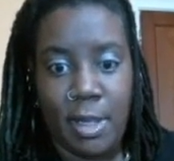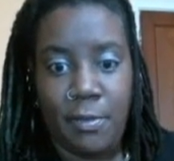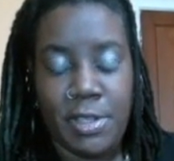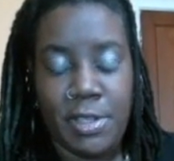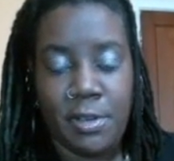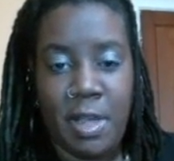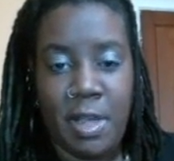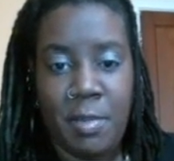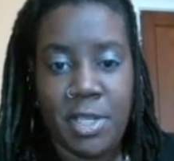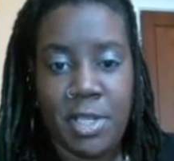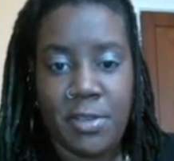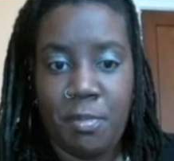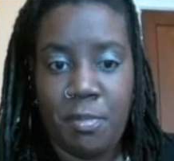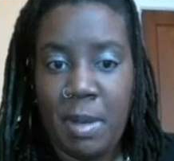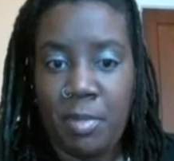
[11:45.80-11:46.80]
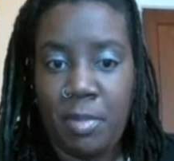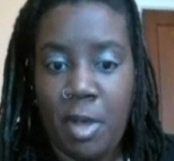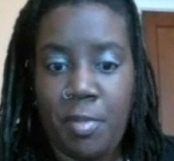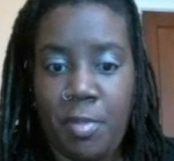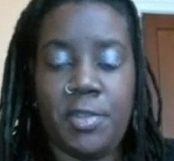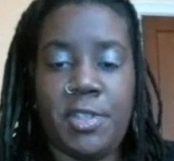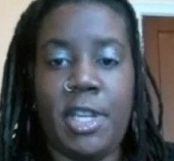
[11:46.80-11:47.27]
these are images from my
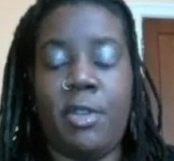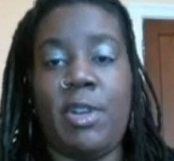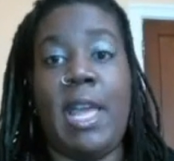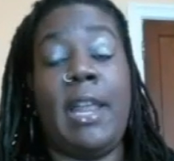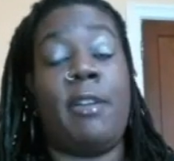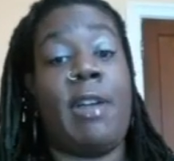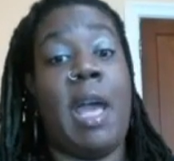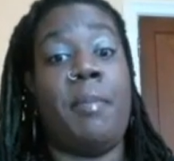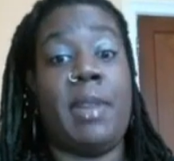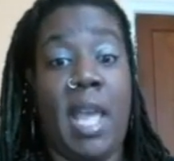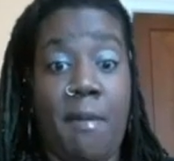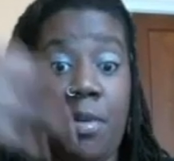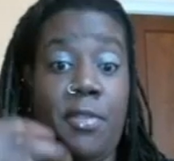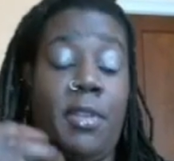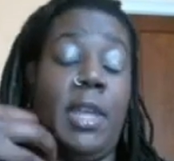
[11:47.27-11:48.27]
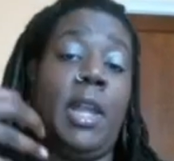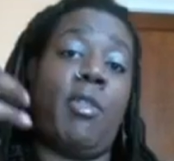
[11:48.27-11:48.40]
blog post. It grabbed everything.